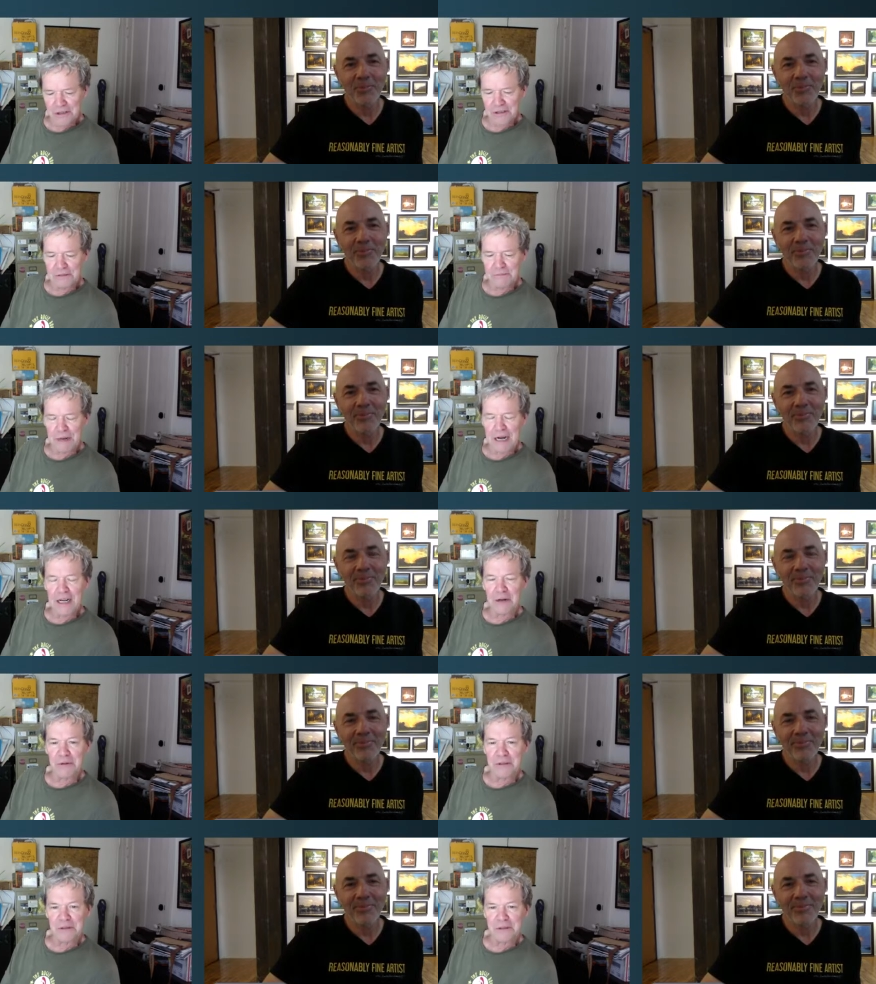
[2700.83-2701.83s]
Speaker 1: to painting
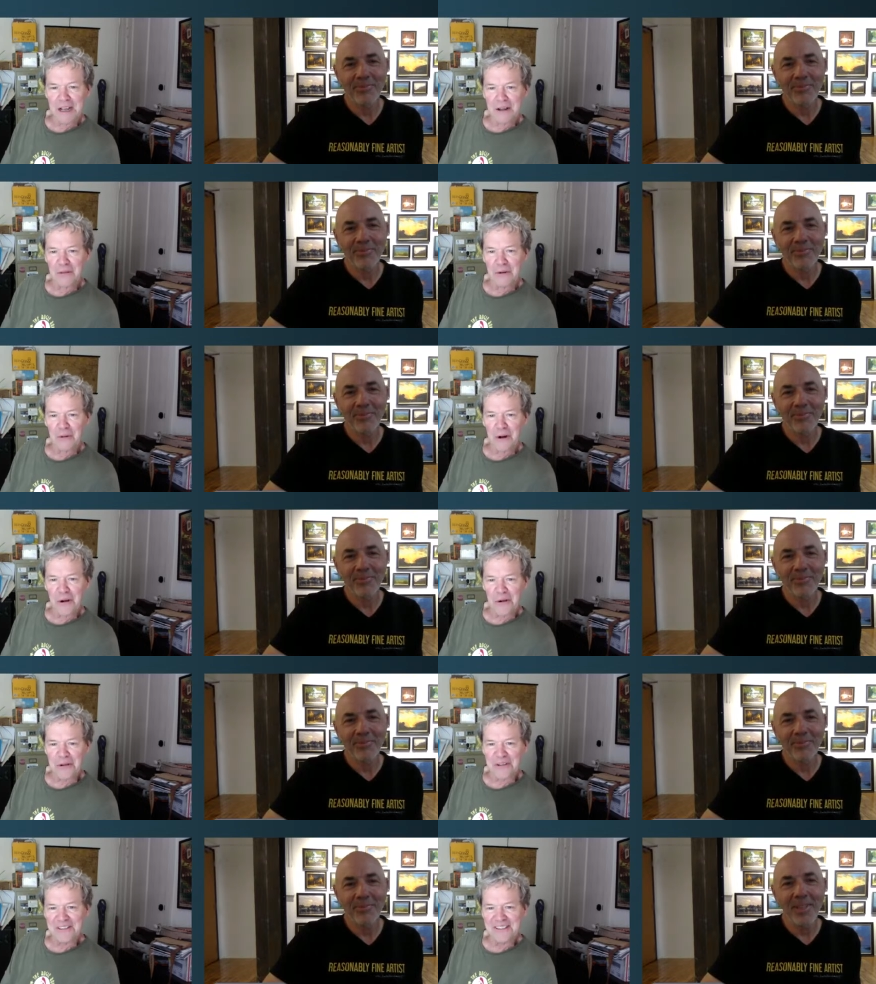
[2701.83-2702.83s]
with you down the road.
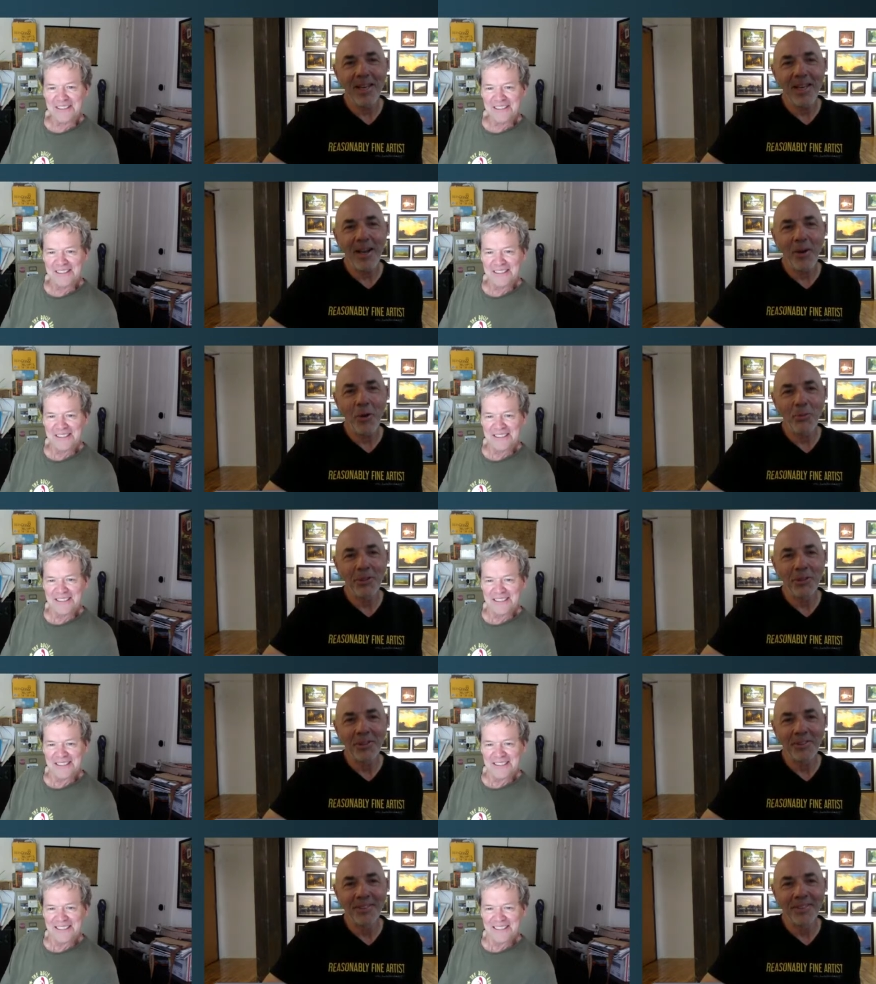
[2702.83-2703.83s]
Speaker 2: Yeah, I hope
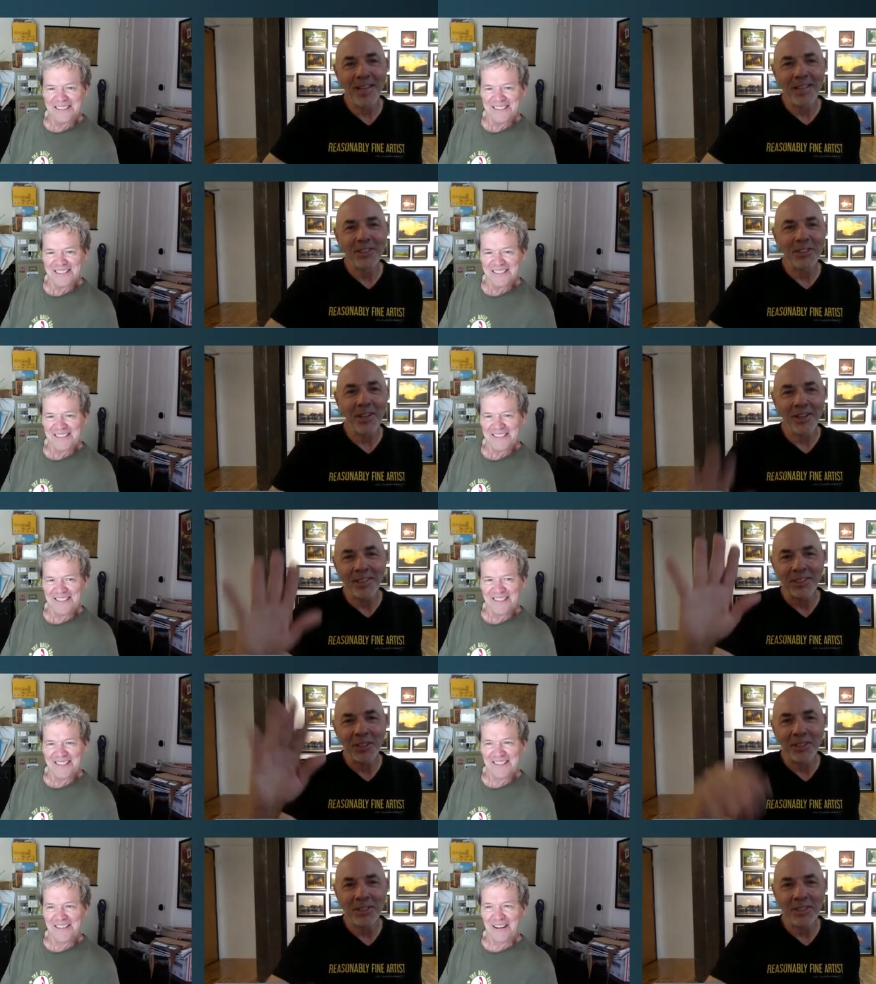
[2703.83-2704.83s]
so. Thanks, Charlie.
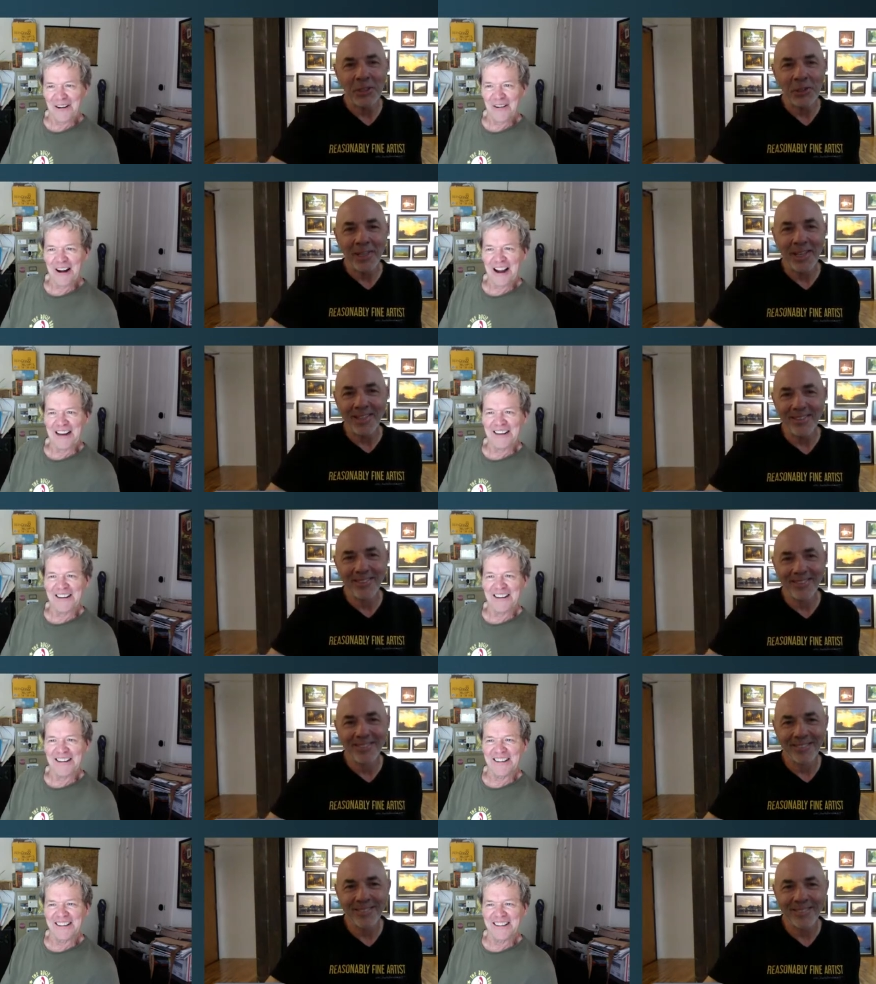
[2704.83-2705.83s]
Good to all see right. you again.
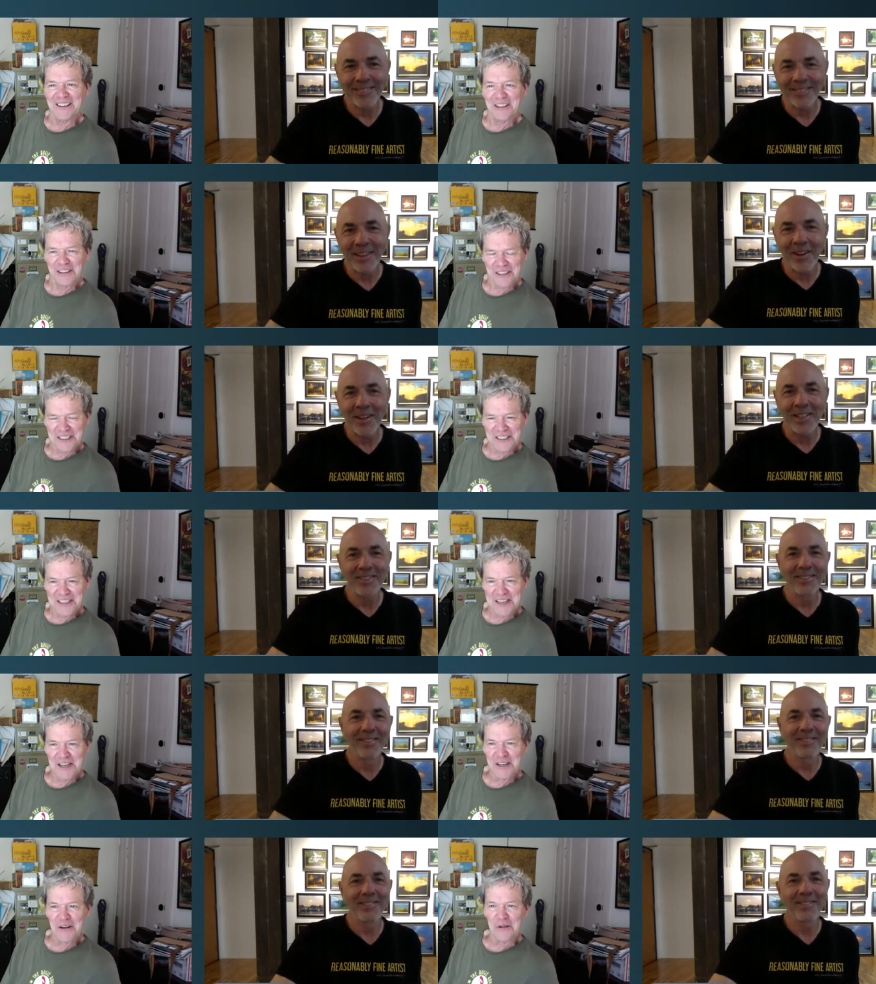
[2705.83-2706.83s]
Good all to right. see
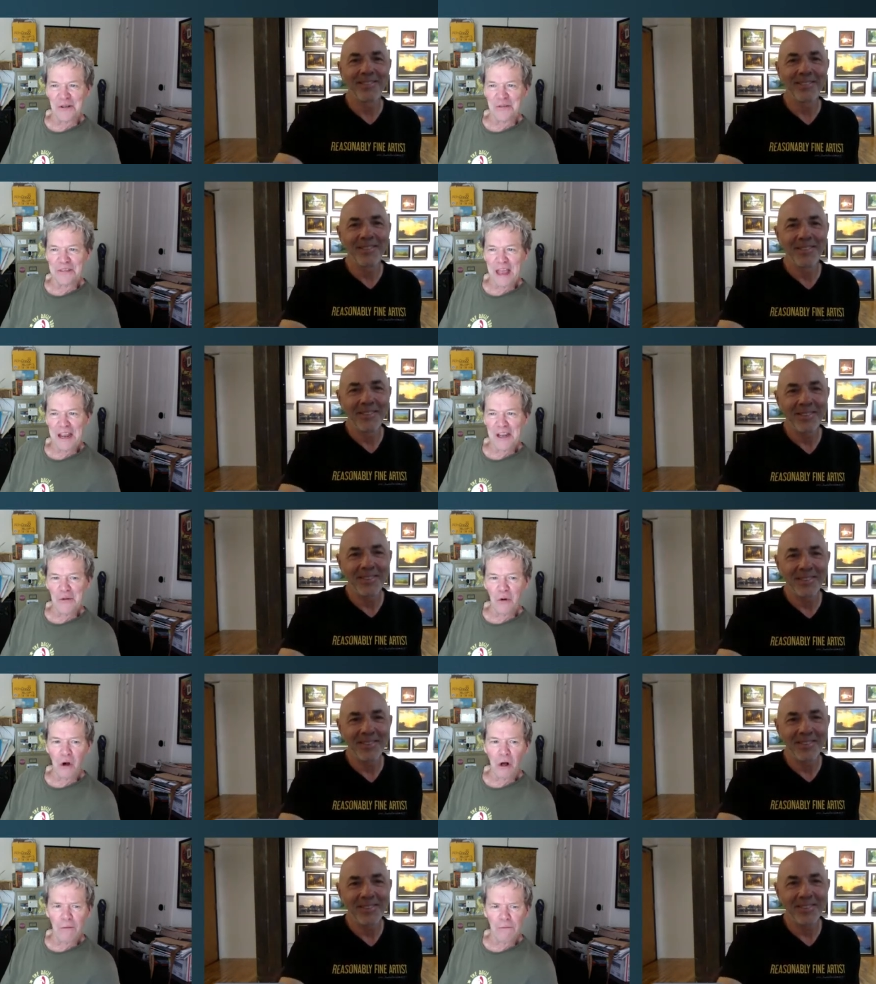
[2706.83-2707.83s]
Speaker 1: you. And thank you
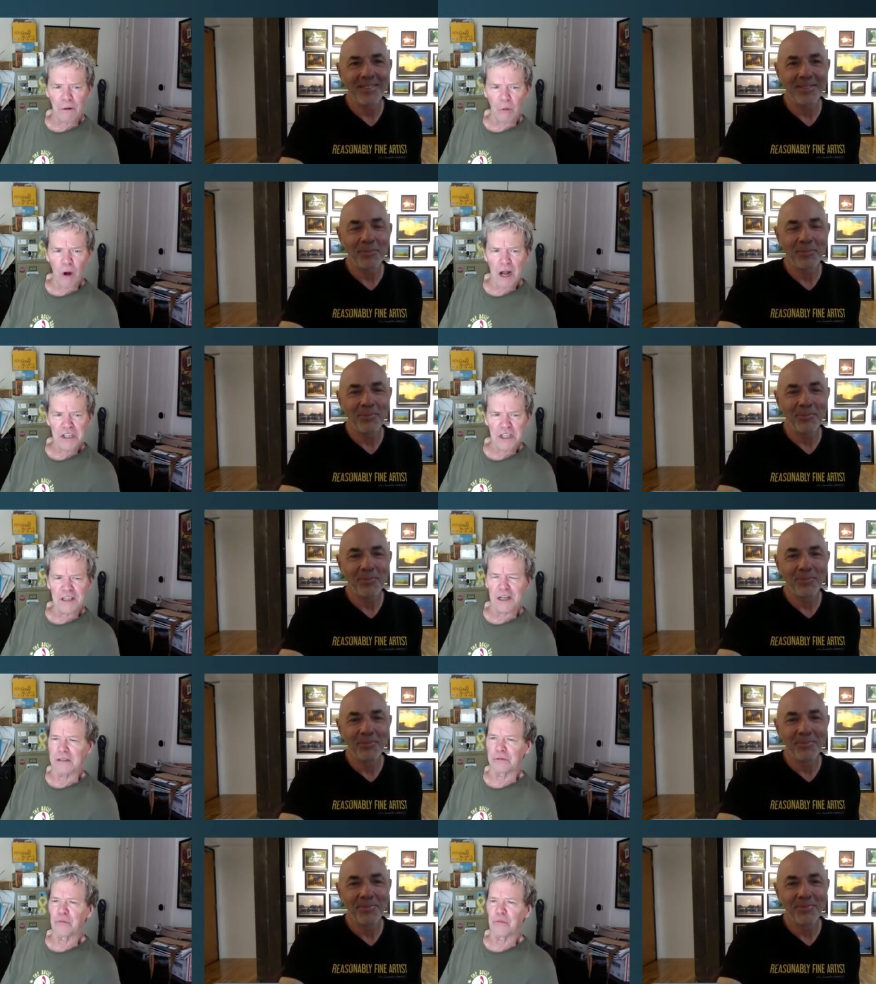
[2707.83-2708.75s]
all for watching the